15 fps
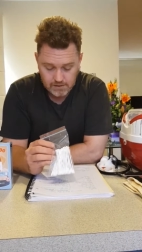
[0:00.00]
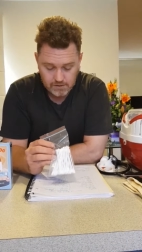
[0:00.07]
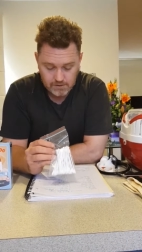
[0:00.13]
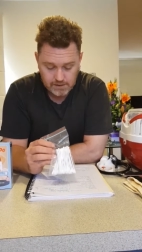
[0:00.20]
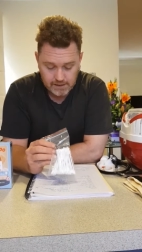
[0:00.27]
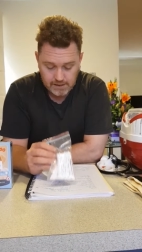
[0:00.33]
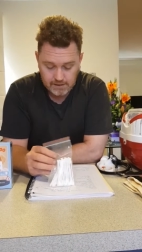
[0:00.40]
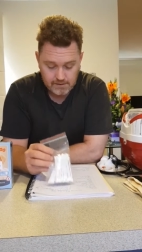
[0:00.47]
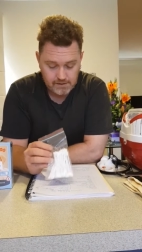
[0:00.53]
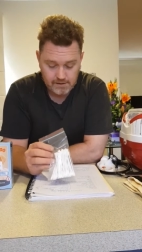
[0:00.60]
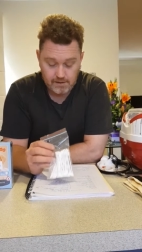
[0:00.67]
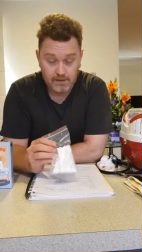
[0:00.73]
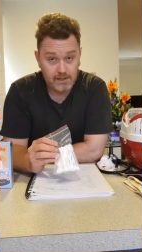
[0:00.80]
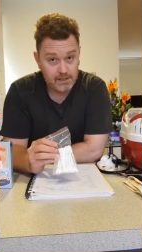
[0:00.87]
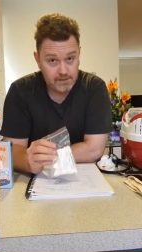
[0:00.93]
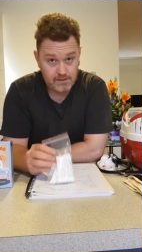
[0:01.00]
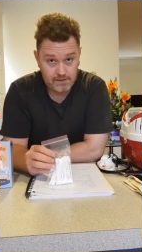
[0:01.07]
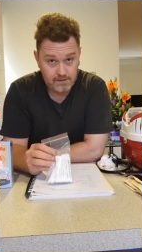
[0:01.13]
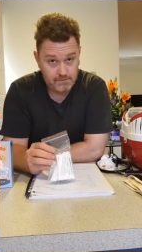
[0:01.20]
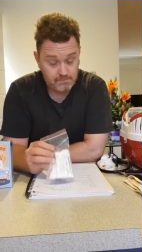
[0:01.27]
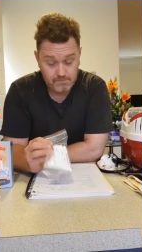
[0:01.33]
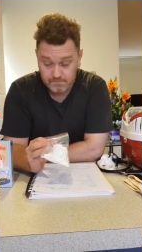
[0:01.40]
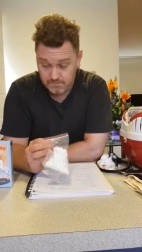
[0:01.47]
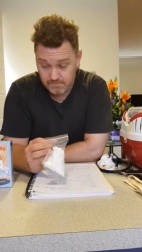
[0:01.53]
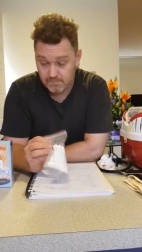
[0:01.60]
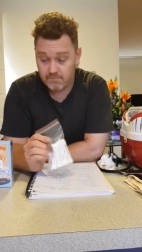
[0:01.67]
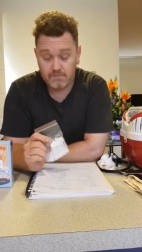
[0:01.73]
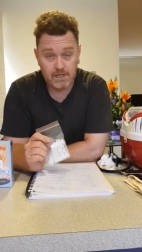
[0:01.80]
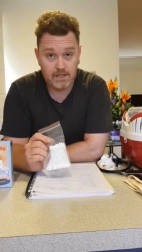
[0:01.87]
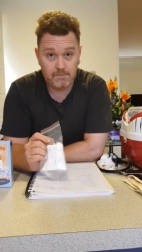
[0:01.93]
Okay, so that's
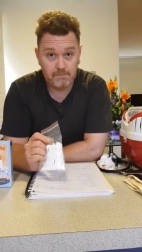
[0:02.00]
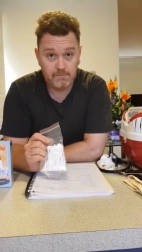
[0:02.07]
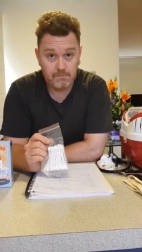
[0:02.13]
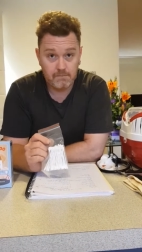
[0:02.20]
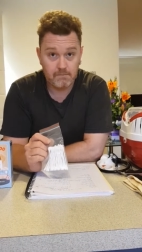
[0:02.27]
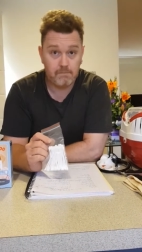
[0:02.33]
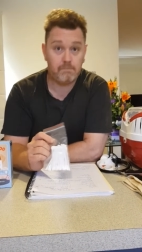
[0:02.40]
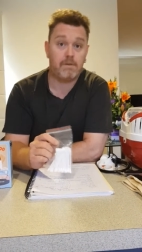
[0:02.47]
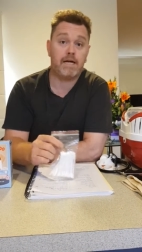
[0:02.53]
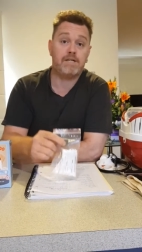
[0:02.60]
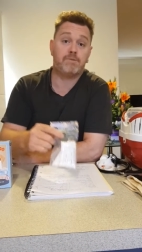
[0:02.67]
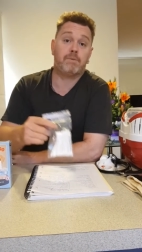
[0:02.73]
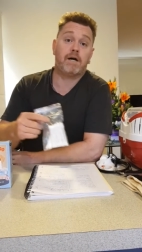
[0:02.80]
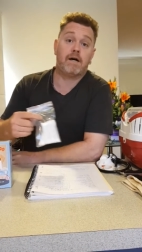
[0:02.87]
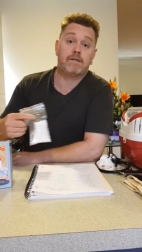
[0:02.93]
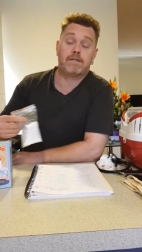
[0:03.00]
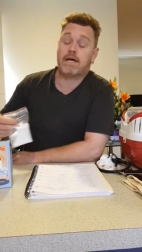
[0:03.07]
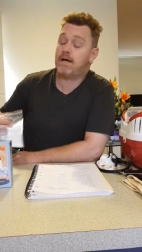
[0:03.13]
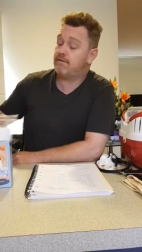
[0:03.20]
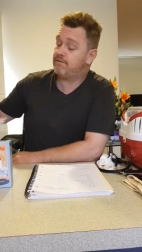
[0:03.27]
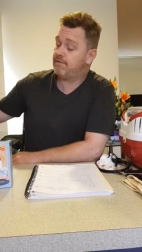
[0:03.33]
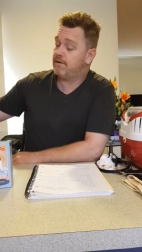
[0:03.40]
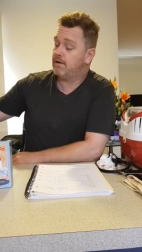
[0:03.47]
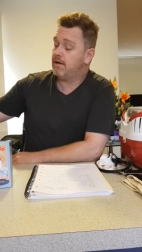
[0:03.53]
another major part to have.